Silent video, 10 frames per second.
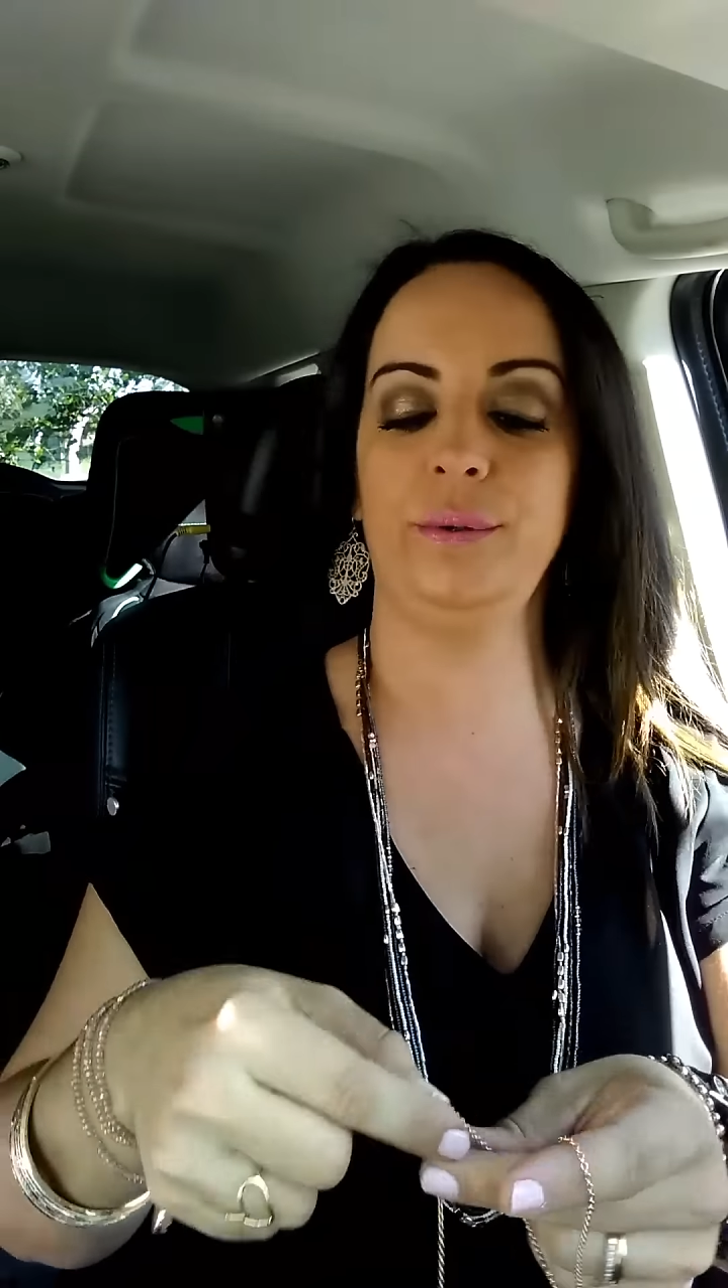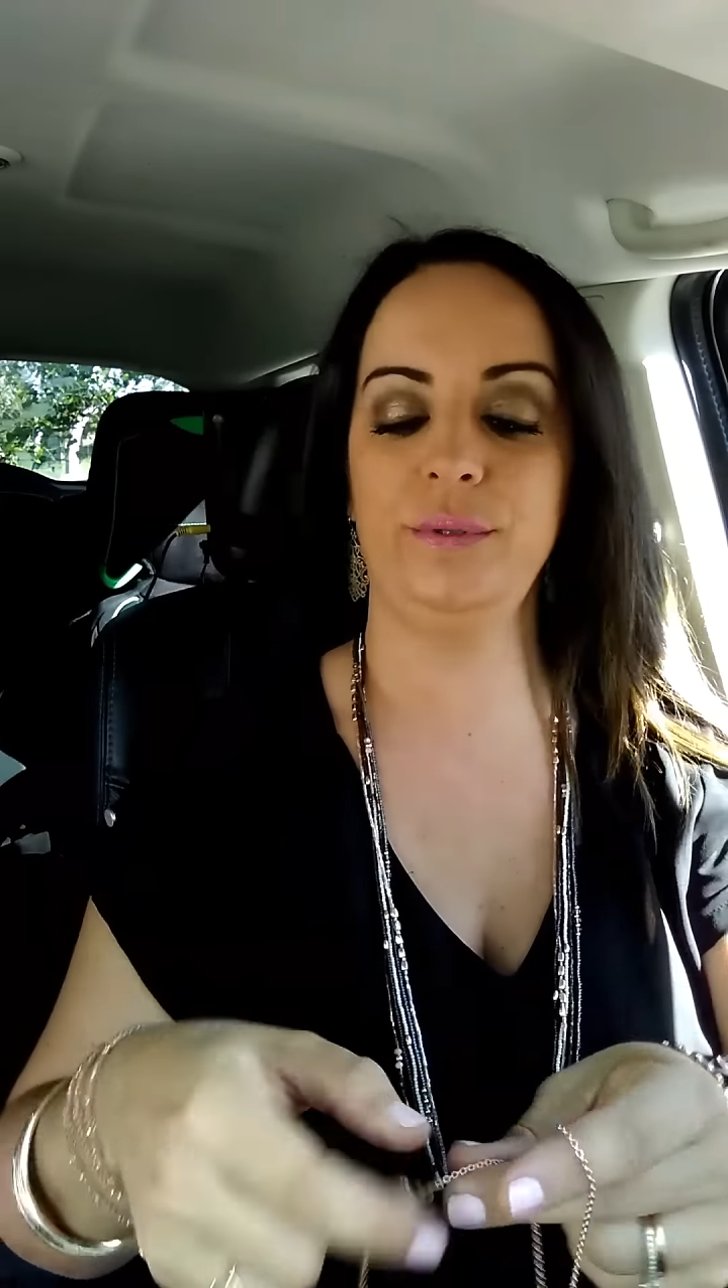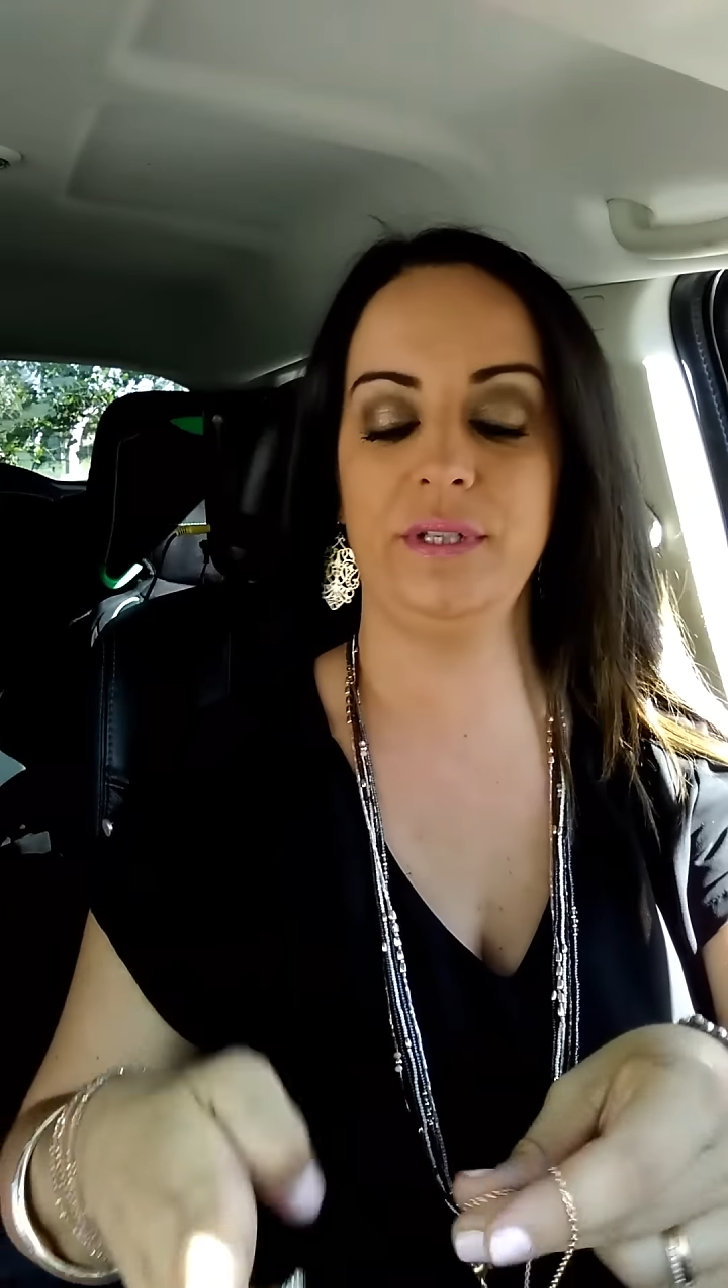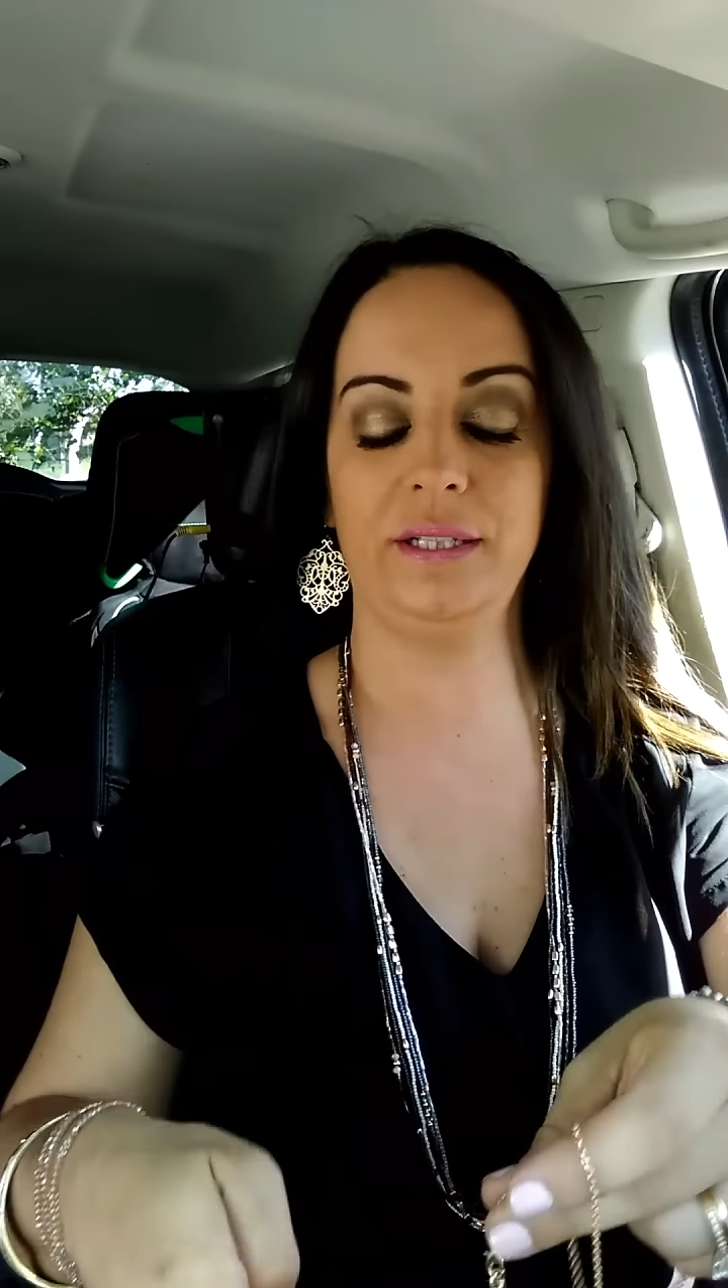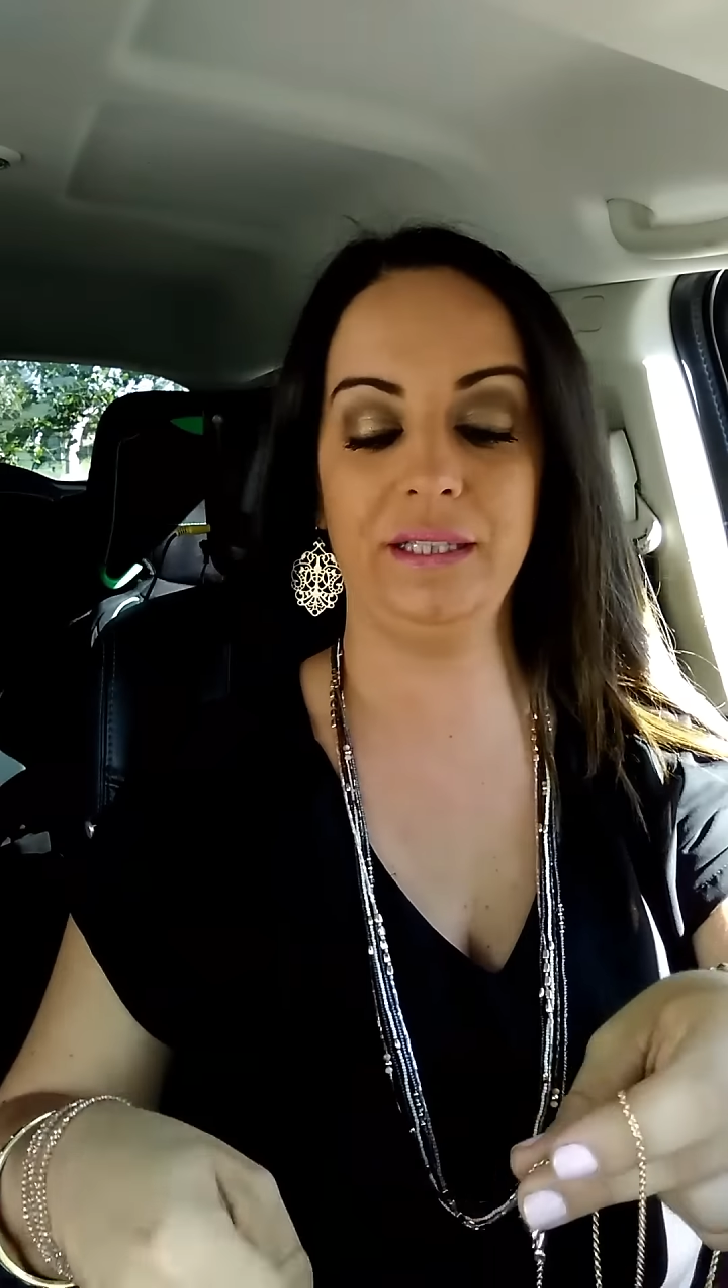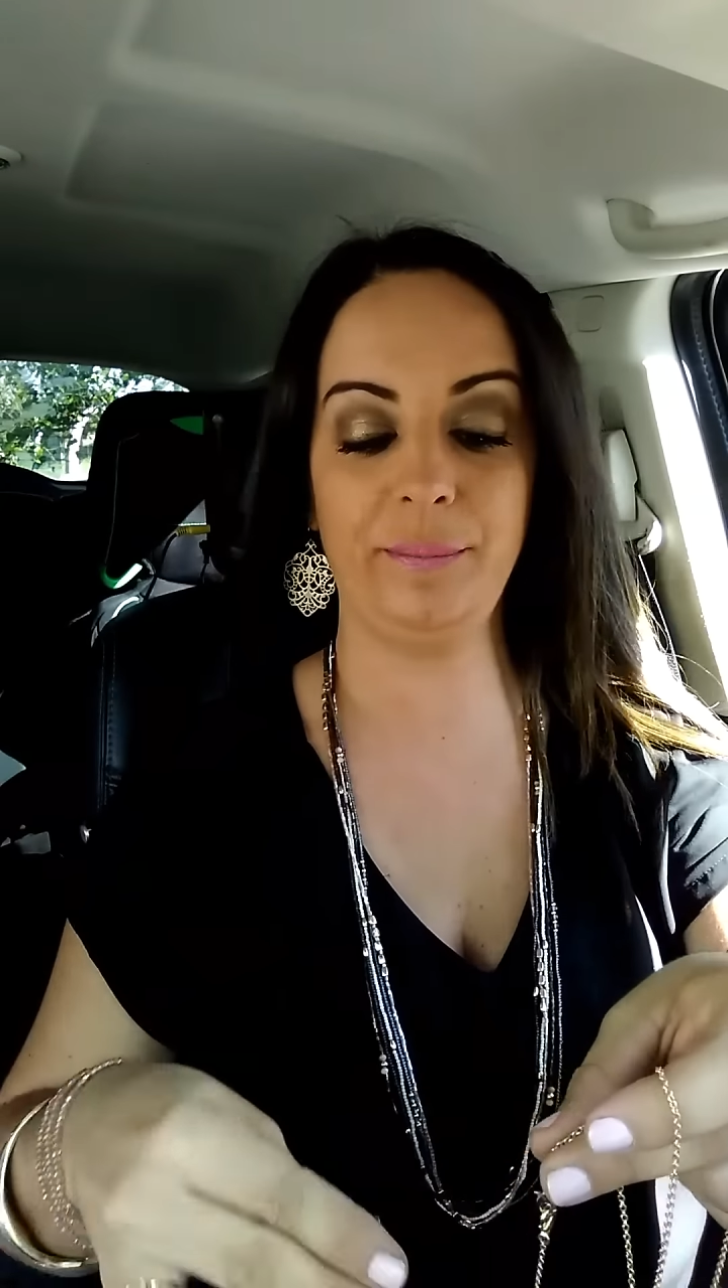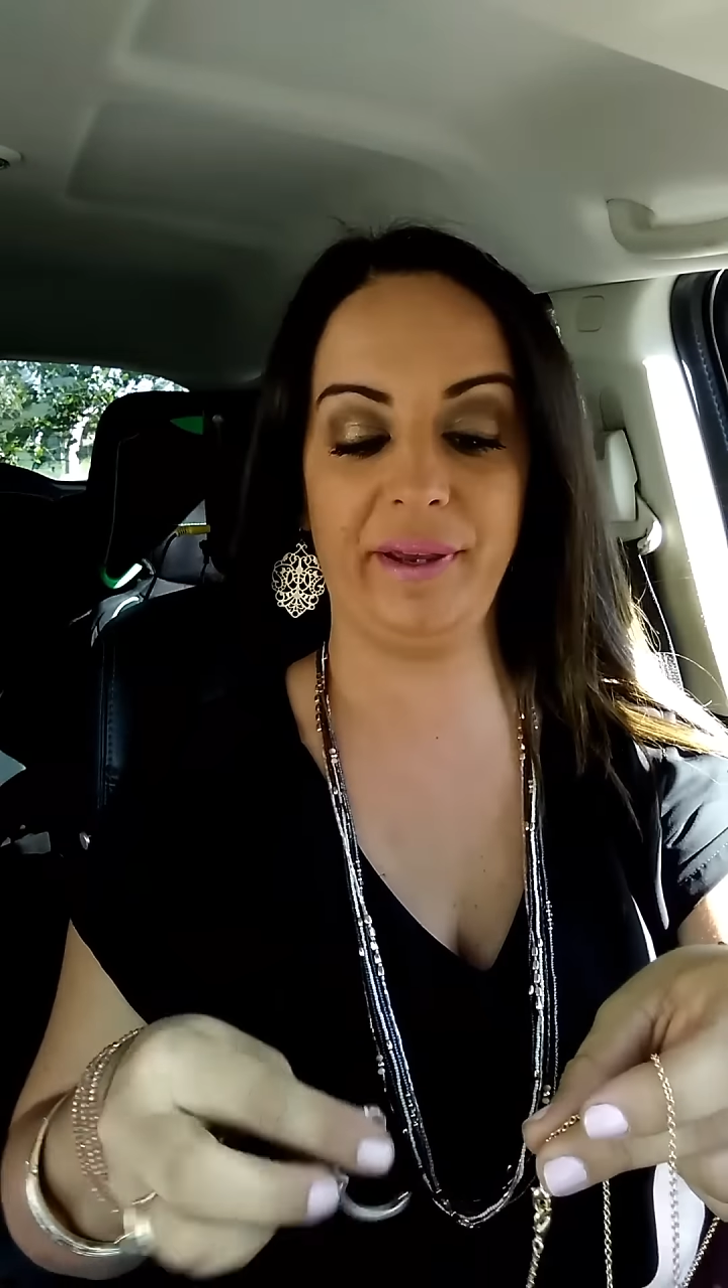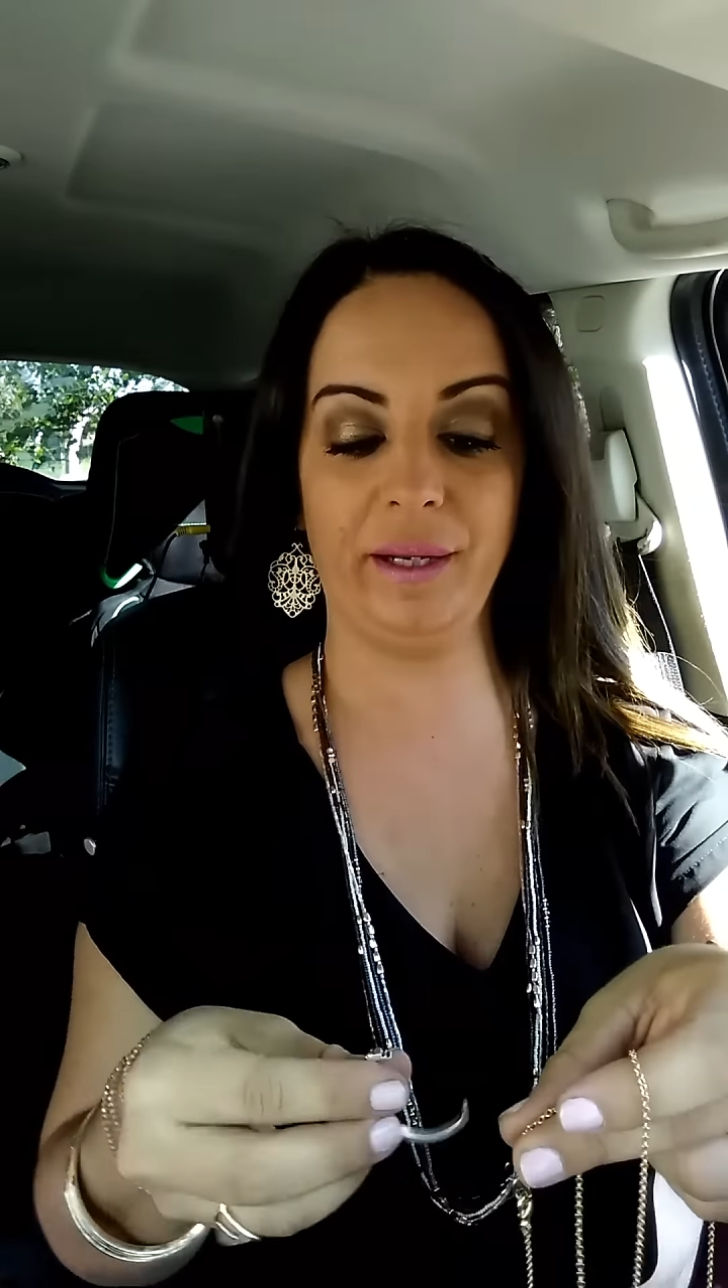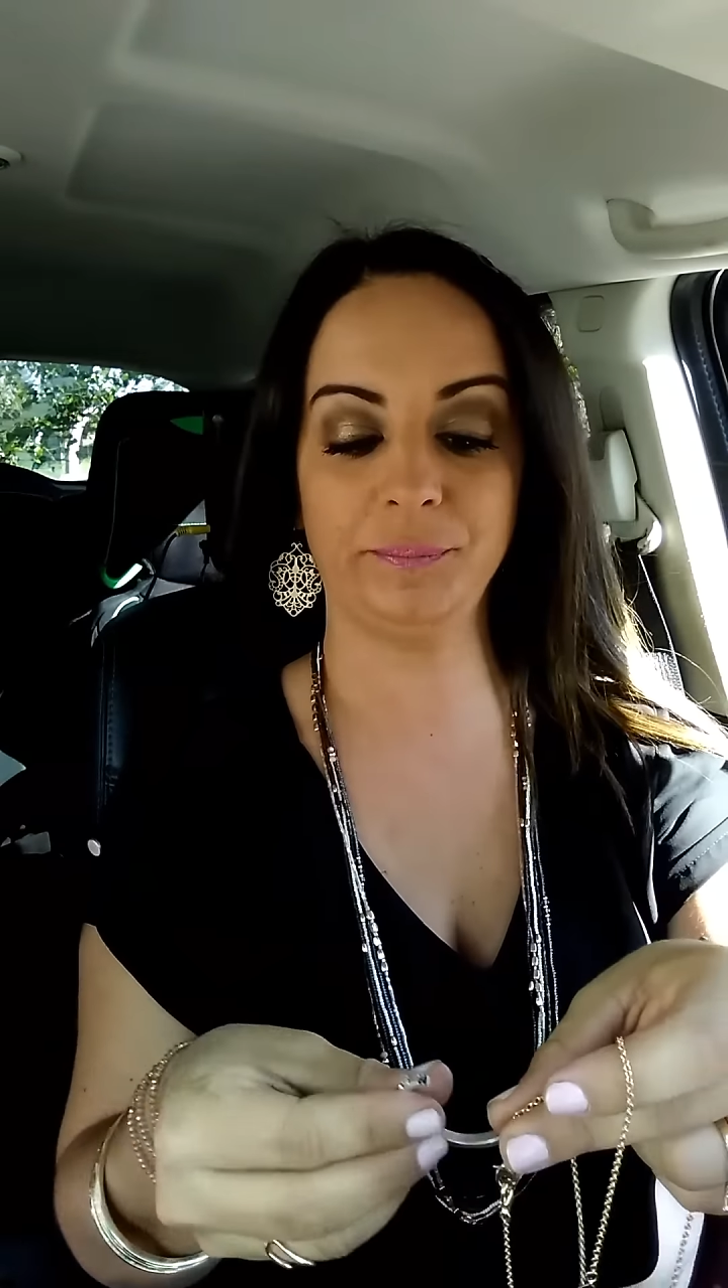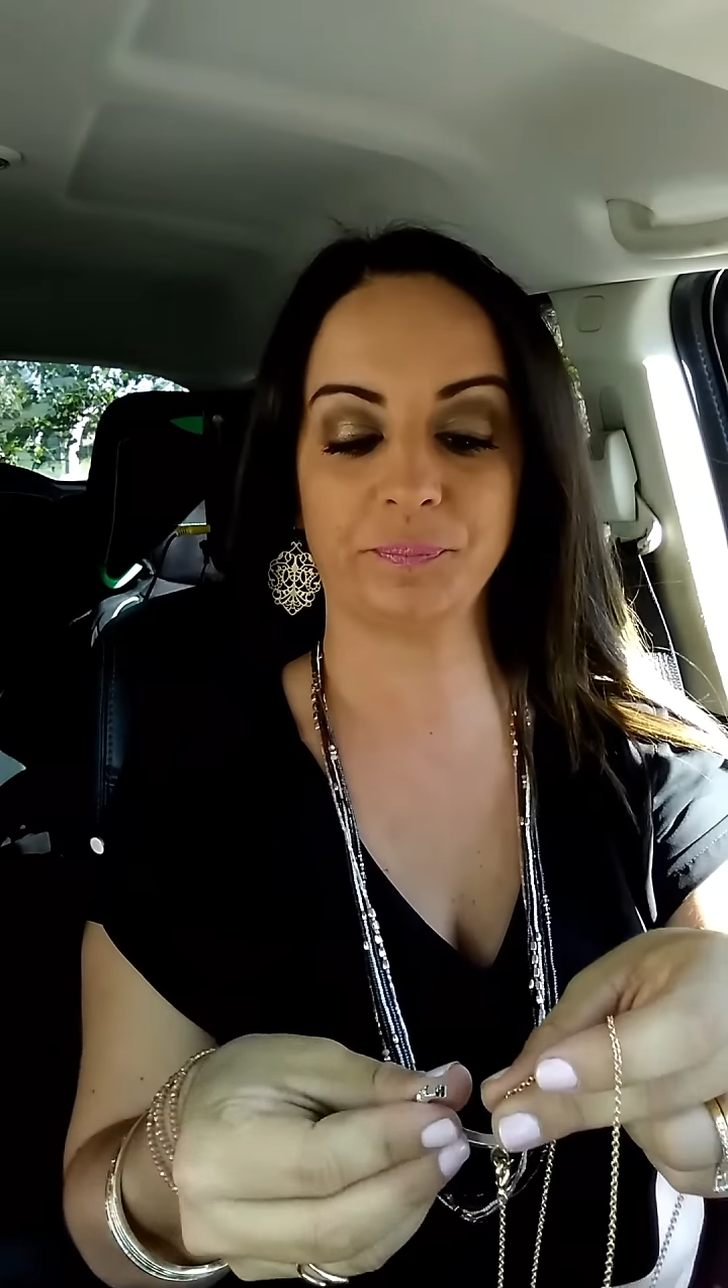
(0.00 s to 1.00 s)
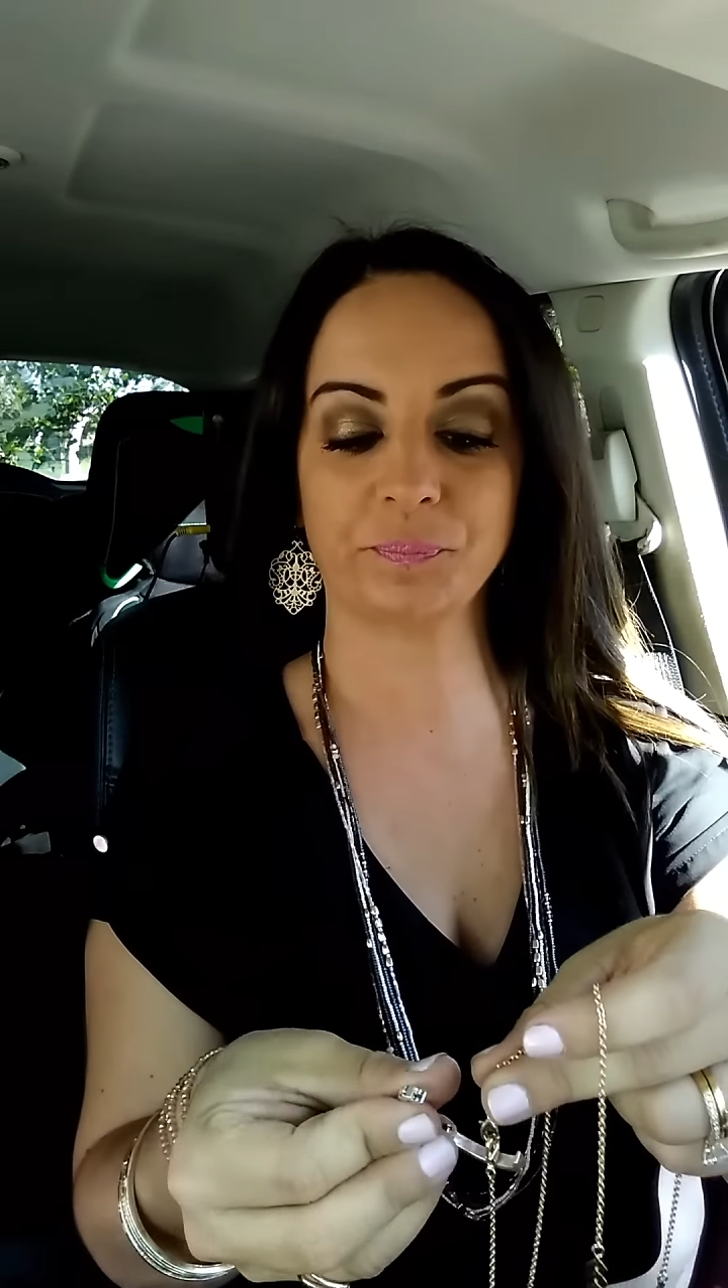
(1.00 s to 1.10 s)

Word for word: use the clip it